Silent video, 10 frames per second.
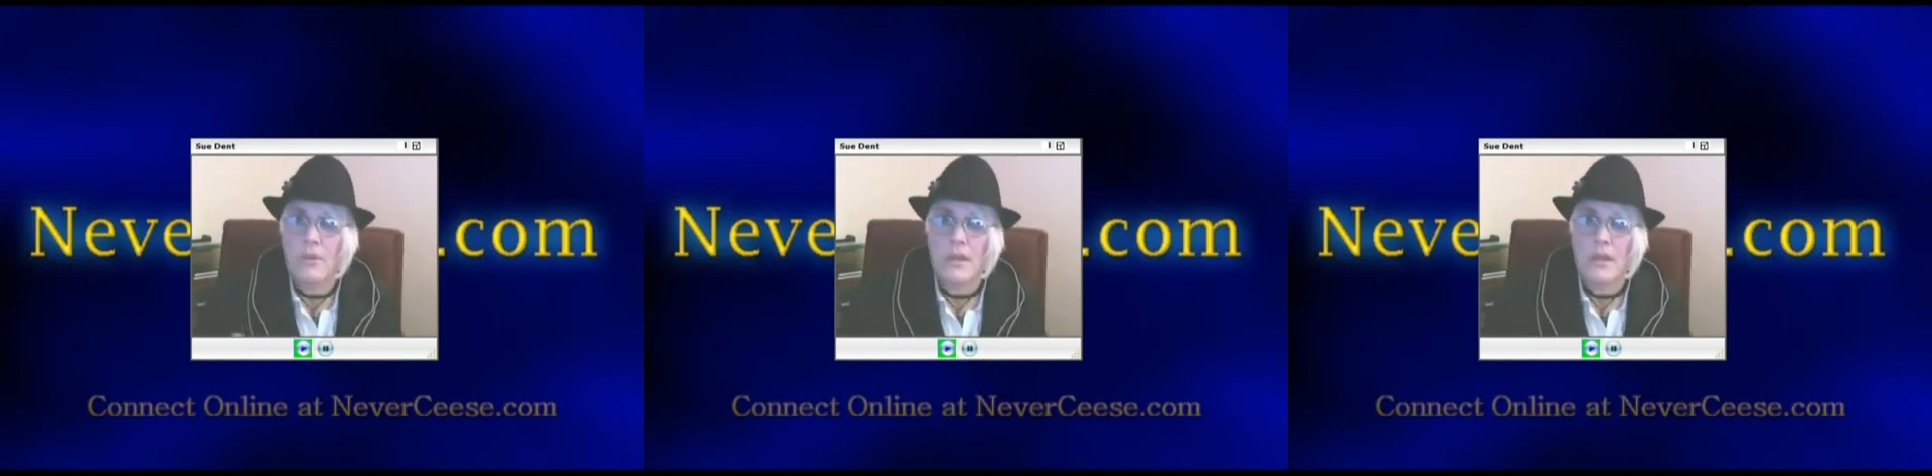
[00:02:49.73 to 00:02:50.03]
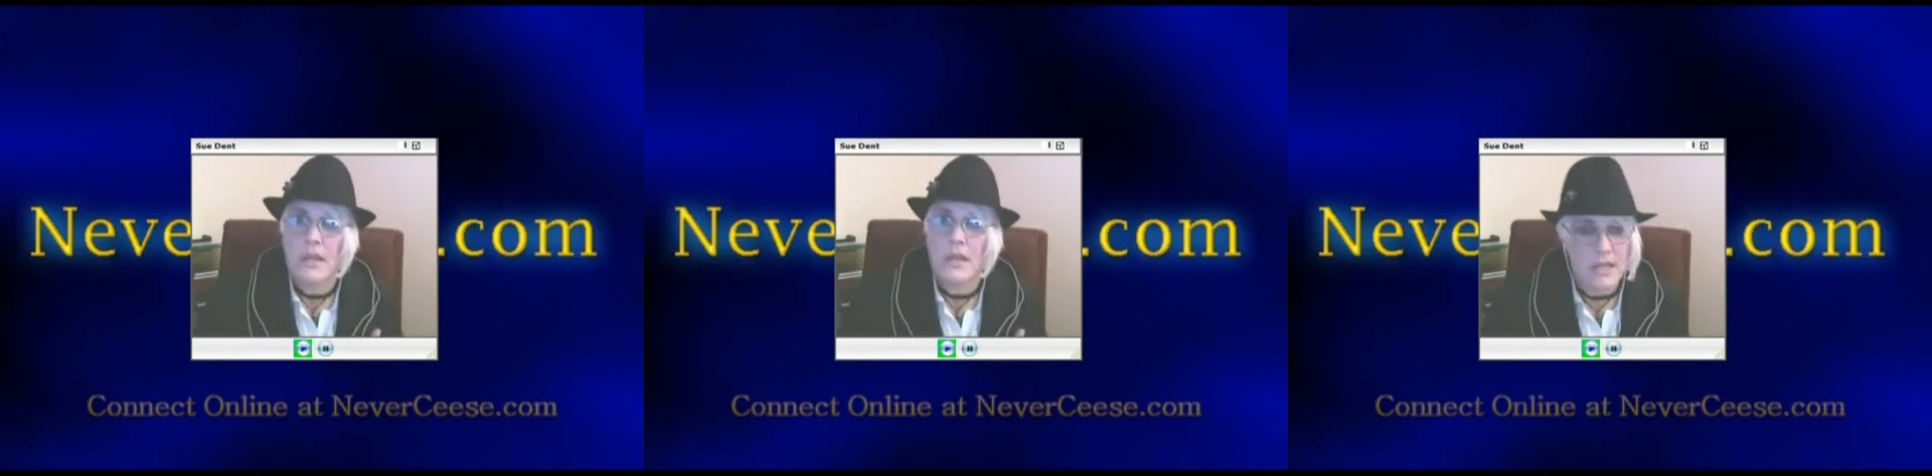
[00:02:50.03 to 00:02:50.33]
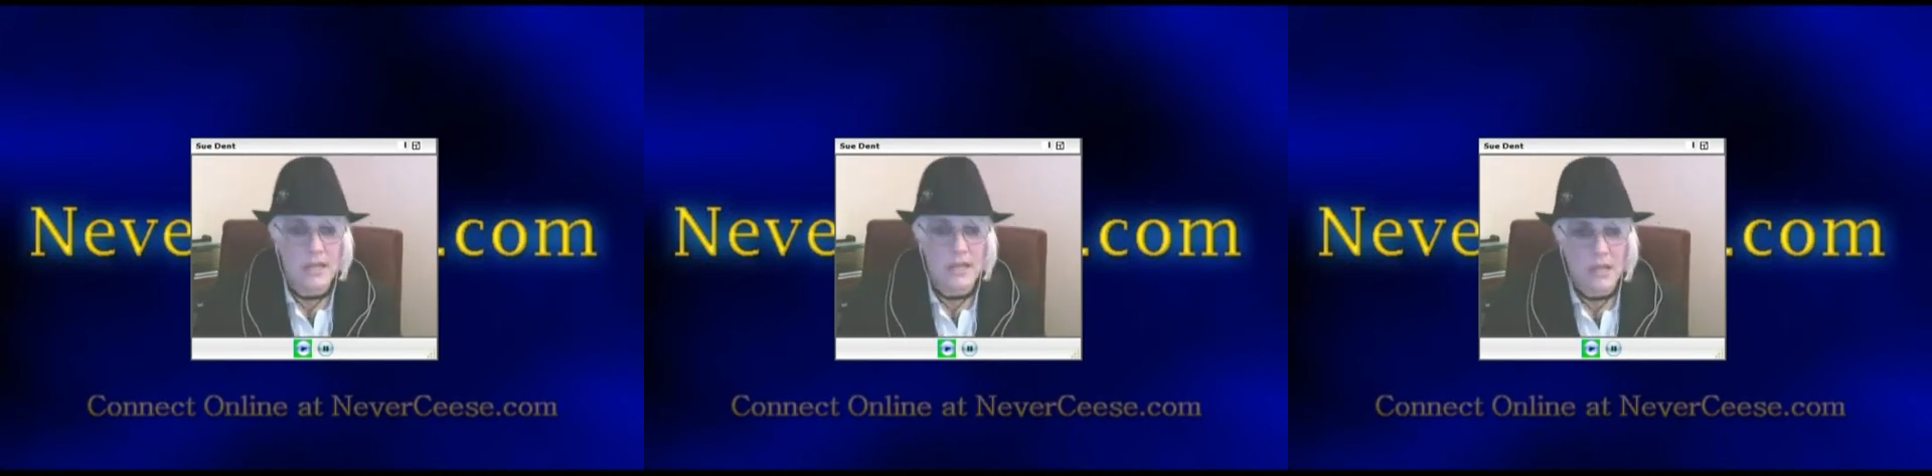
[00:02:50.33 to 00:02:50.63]
the
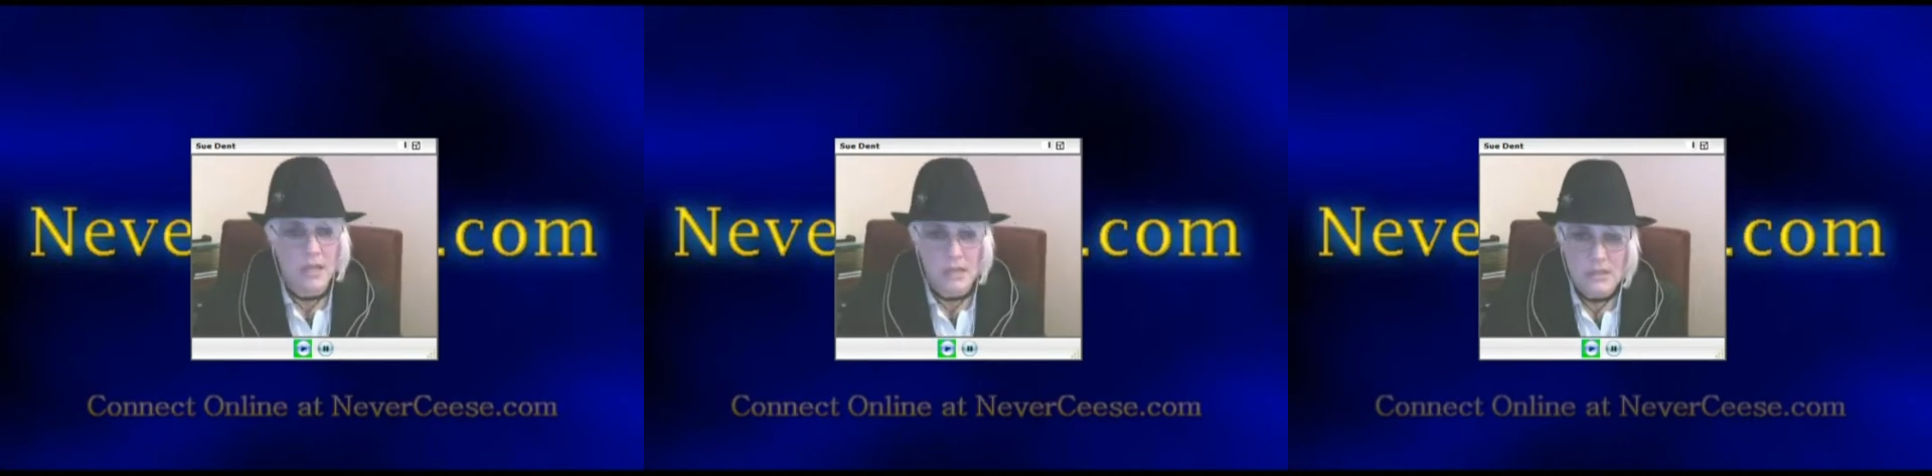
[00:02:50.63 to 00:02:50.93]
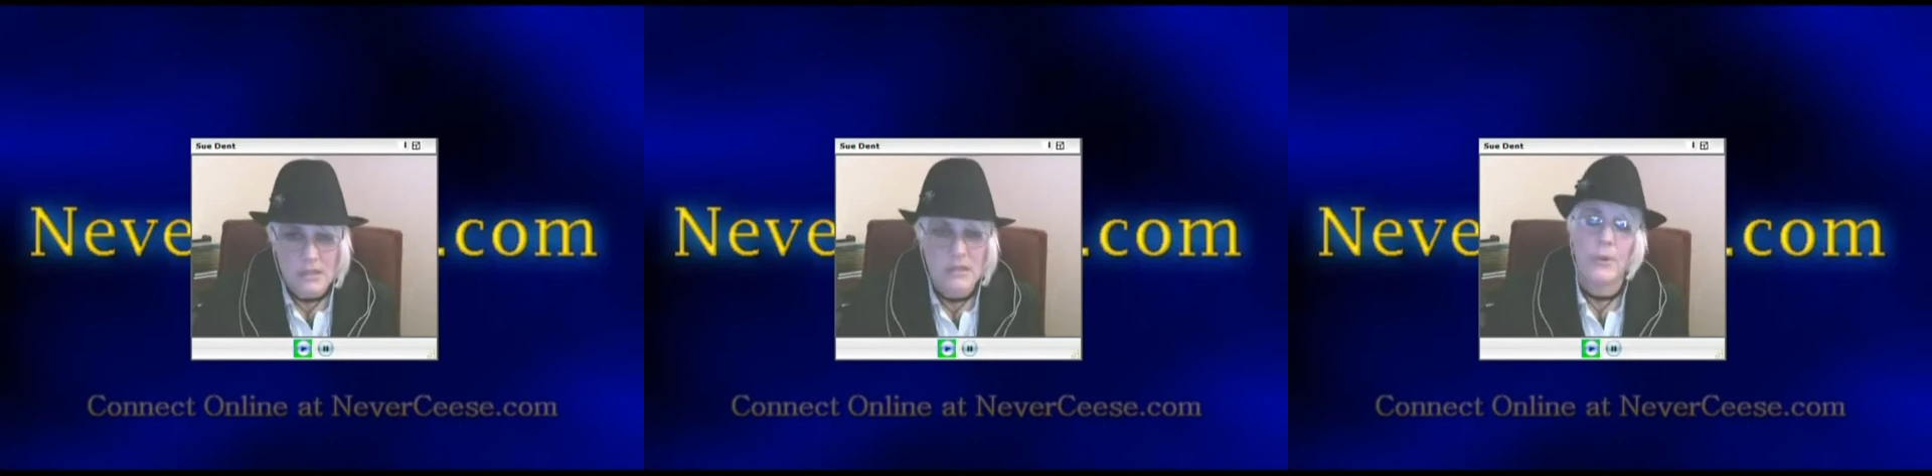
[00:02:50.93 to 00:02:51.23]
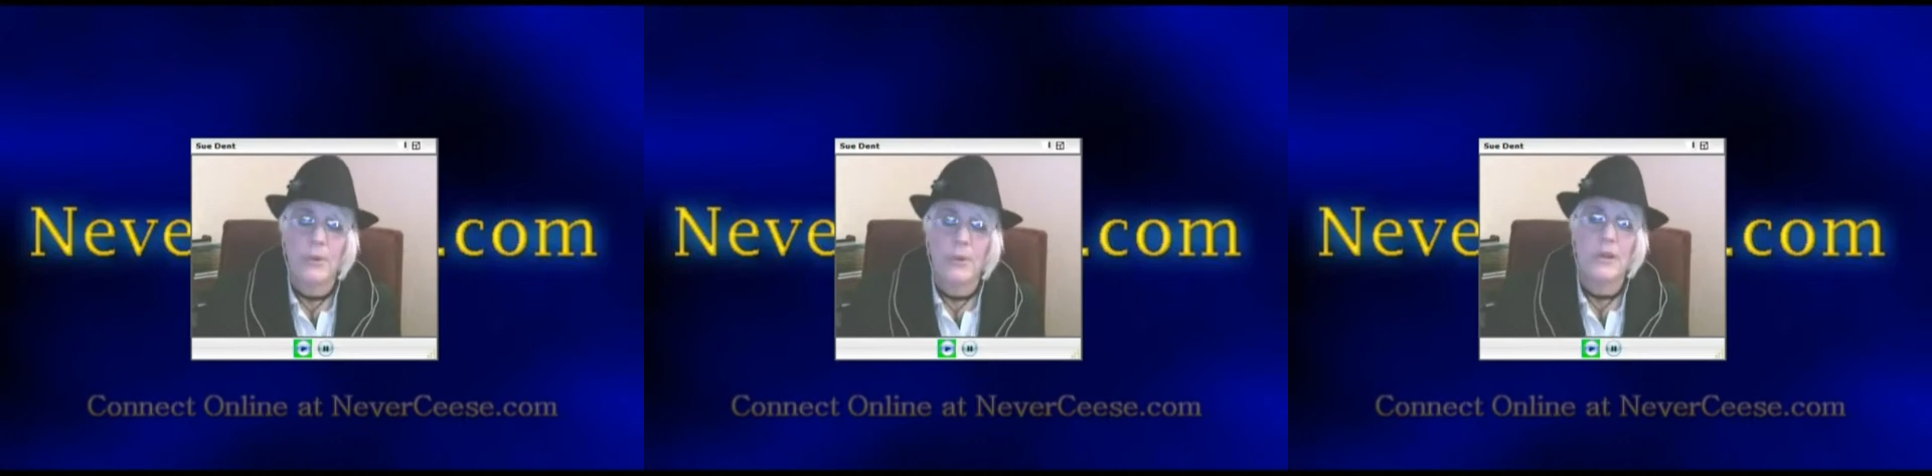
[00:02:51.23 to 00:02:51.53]
word of the signing
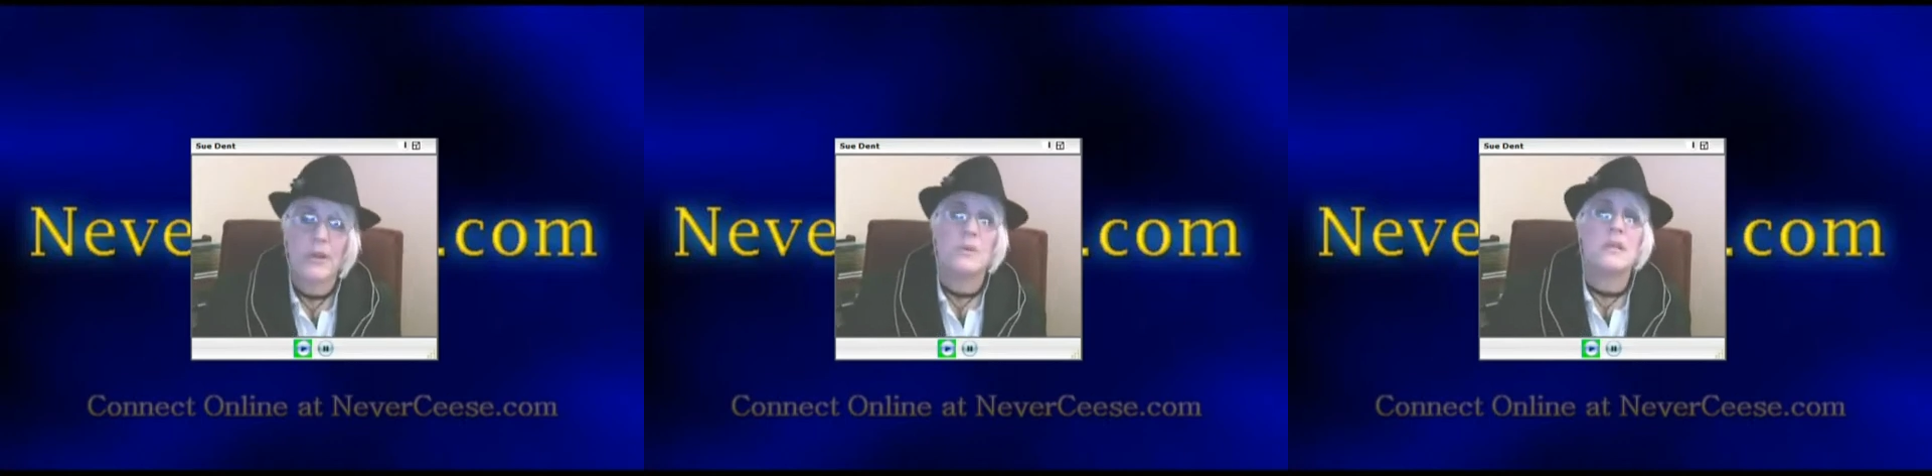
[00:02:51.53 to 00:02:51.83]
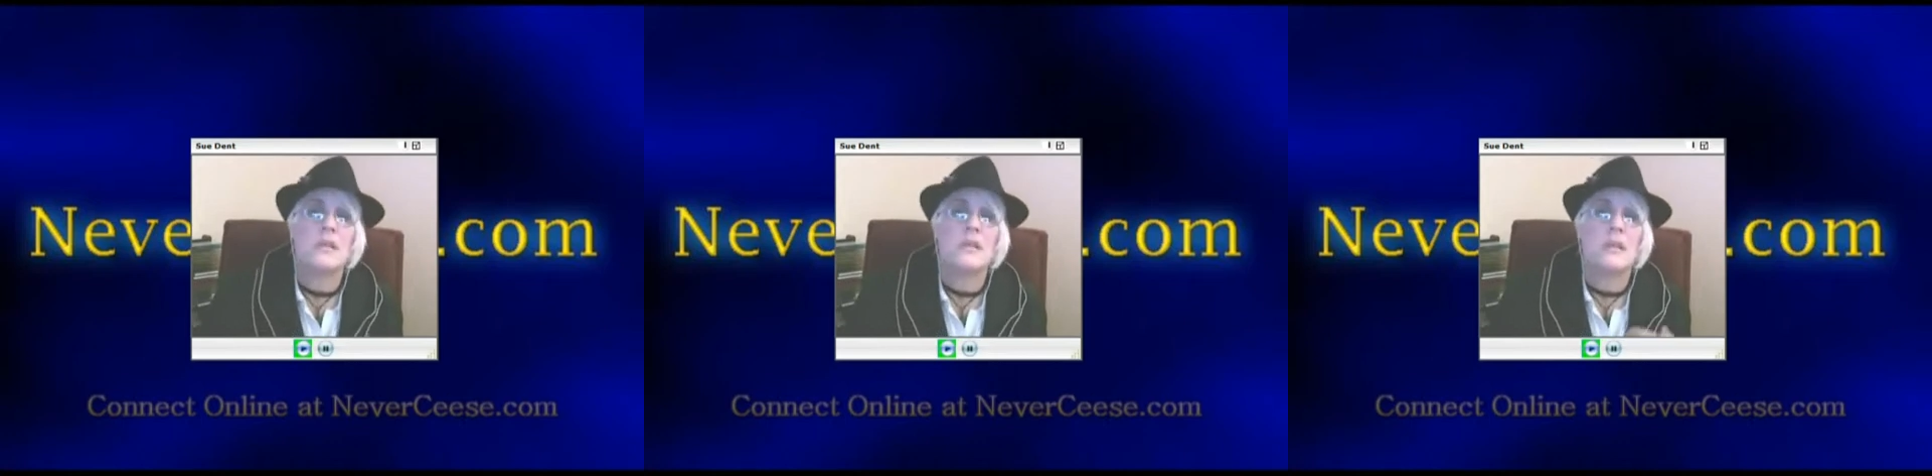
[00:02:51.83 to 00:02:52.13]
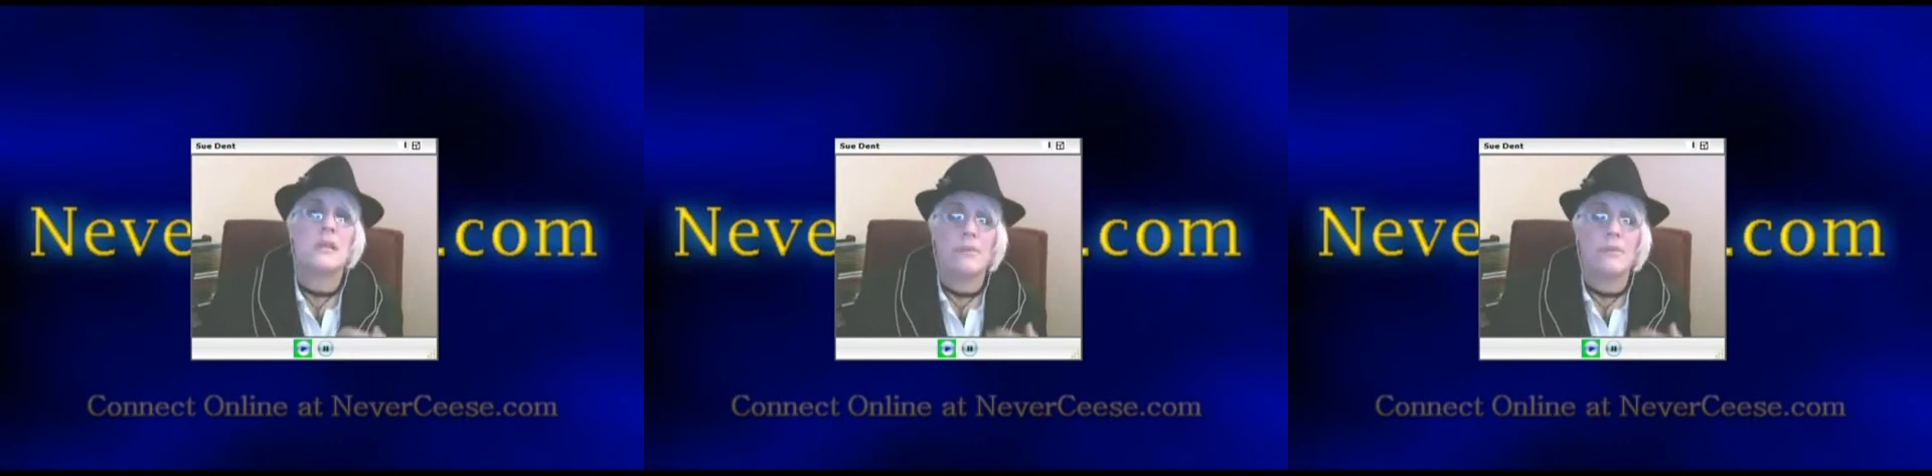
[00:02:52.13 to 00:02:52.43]
out there, the way that I
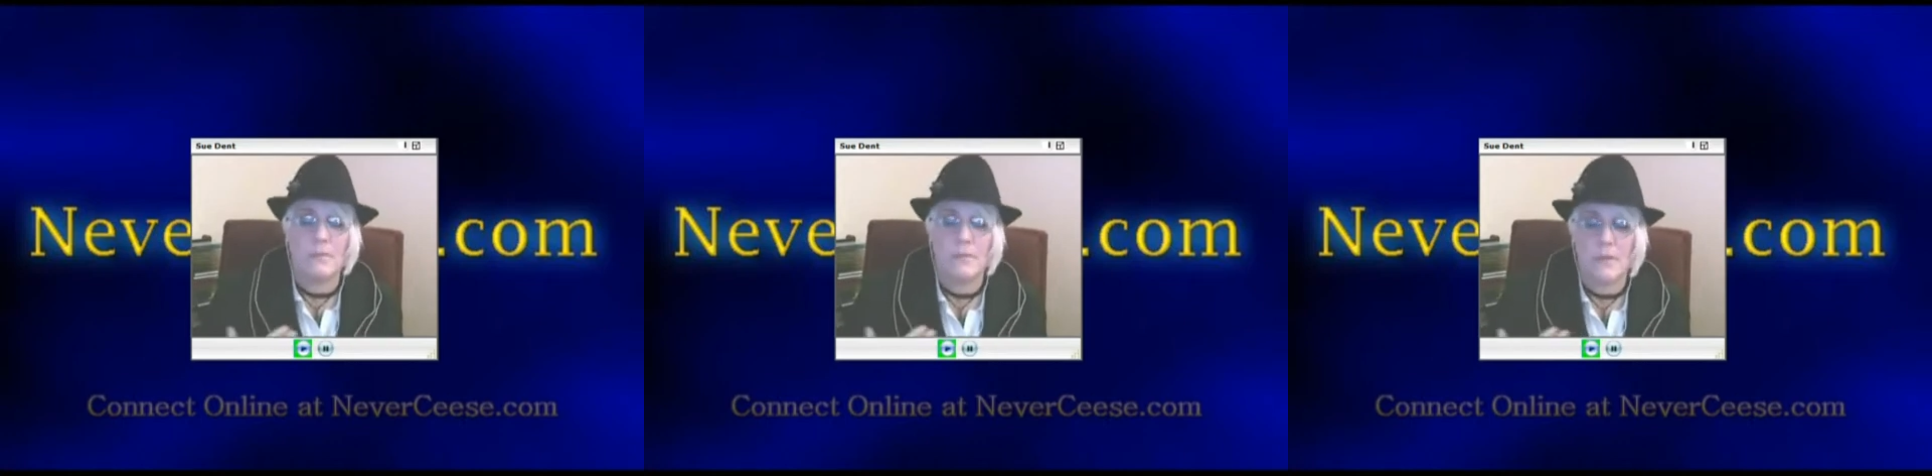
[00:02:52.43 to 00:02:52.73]
got a